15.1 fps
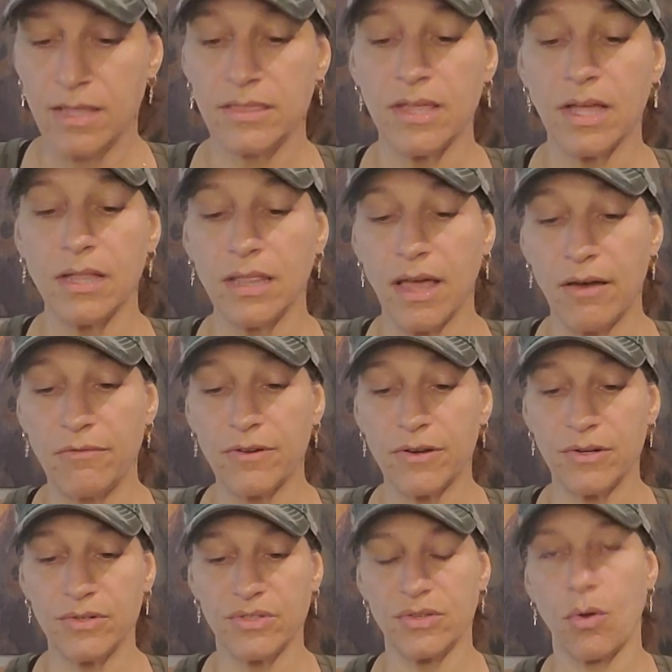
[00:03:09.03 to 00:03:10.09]
The
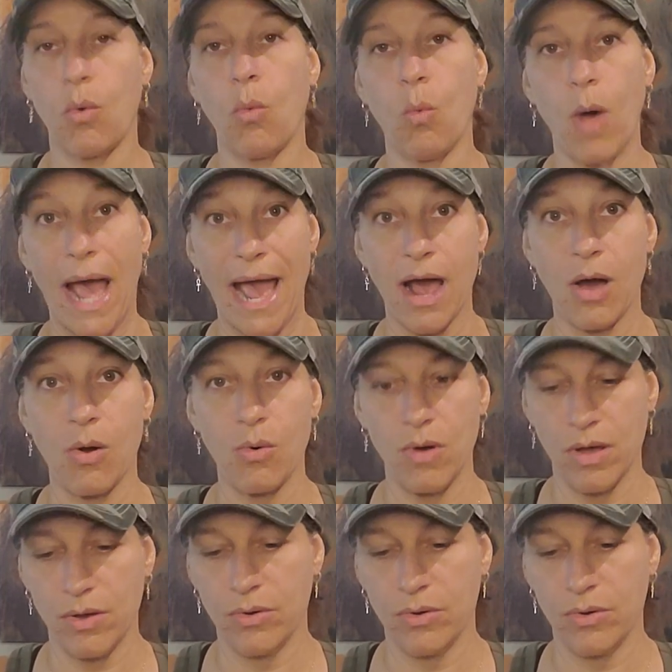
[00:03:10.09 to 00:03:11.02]
Lovers. Wow.